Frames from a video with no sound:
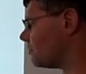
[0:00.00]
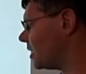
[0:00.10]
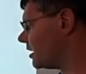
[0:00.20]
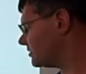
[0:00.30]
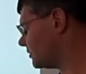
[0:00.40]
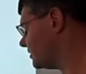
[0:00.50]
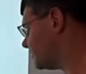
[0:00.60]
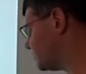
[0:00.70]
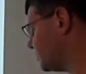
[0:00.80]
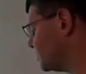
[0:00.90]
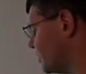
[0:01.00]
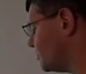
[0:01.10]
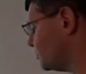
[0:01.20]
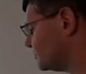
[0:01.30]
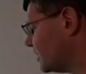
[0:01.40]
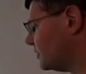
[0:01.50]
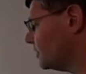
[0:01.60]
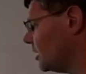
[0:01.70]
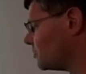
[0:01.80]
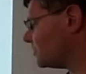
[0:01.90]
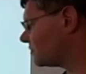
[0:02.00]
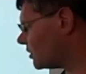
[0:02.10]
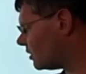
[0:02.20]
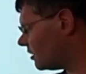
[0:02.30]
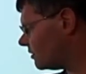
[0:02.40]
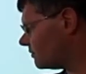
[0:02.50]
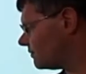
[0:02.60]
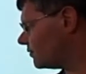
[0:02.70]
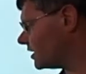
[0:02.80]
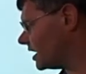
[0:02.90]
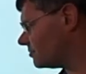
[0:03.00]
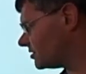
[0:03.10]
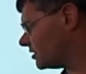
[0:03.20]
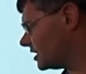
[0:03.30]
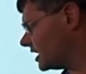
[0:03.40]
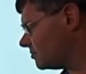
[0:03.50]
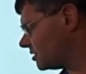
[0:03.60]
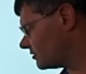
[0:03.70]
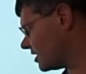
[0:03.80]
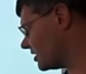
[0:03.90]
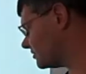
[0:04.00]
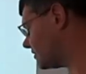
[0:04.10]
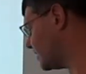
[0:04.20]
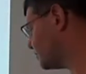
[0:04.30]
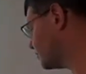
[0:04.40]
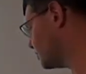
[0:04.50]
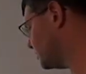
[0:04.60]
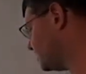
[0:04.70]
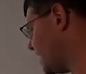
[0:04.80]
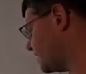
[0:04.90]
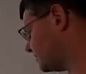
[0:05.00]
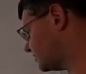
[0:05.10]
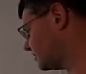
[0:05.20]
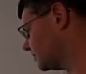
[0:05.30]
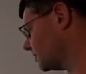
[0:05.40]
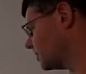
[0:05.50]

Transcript: But so these are some examples. So we've got forename, surname, address. That's all going to be text.